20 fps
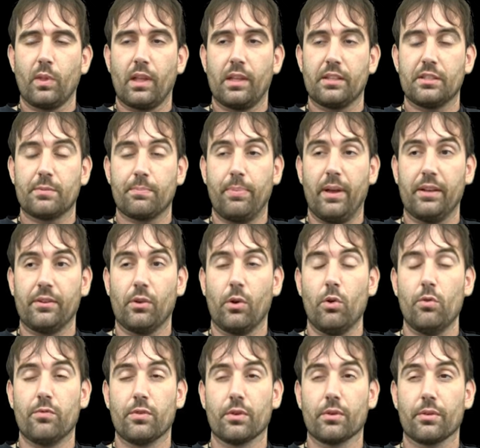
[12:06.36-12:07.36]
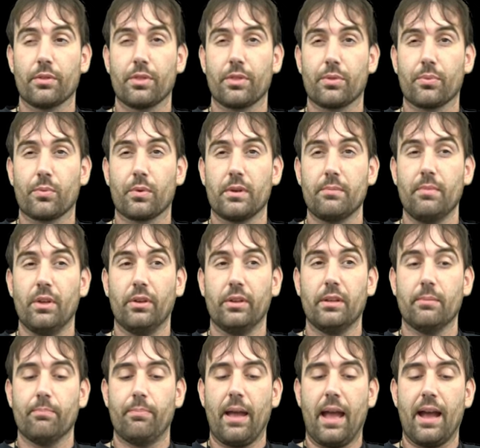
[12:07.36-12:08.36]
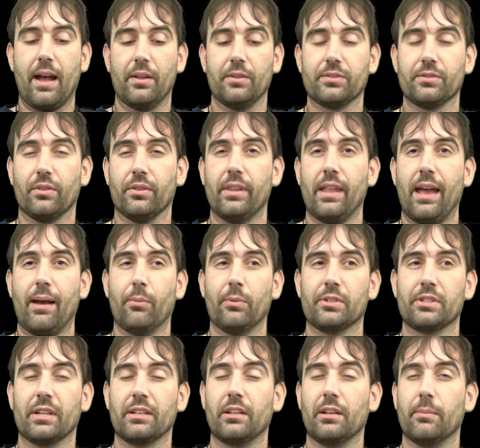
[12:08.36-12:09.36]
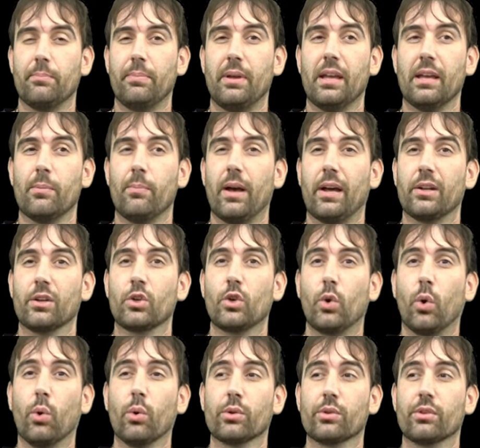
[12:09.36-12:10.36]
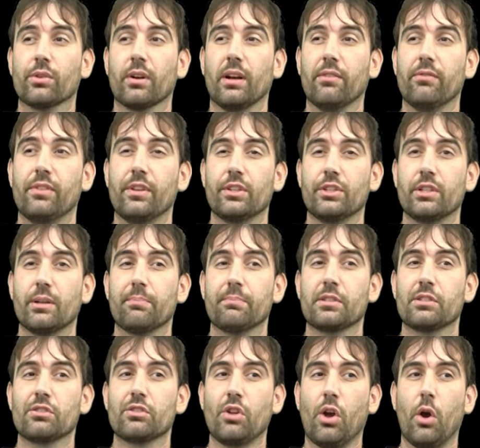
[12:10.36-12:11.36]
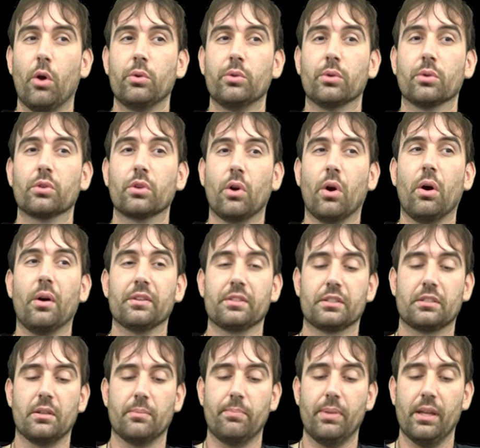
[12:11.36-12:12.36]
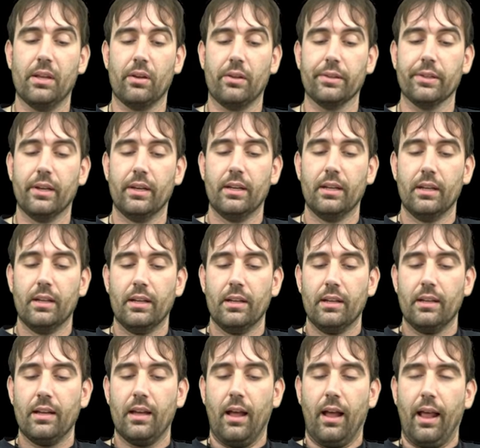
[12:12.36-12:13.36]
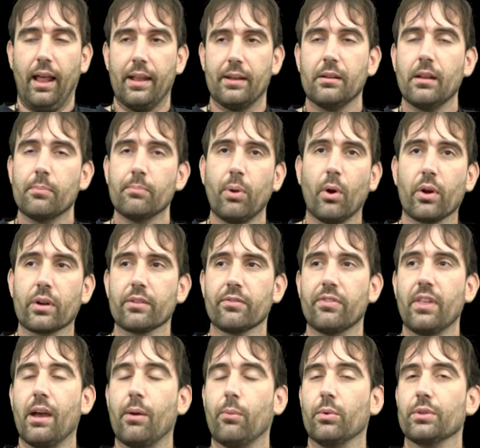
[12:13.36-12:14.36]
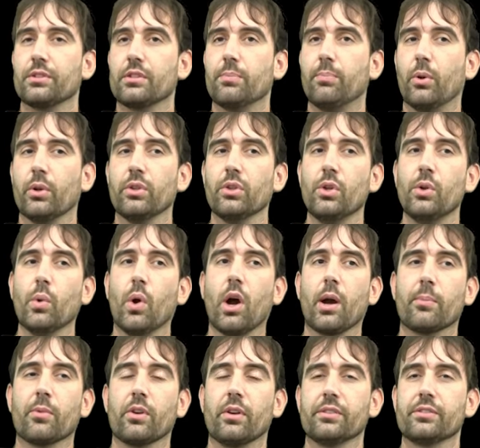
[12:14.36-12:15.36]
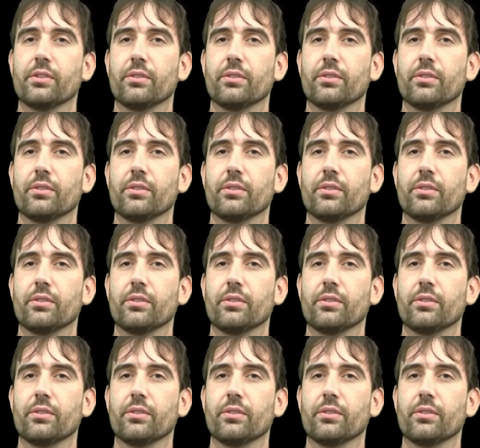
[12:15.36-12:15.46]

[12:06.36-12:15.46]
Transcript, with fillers: I spent over 3 million pounds on that, which ended up being about a quarter of the ship's total cost to build. Uh, and, and, part of that was to put new armor on.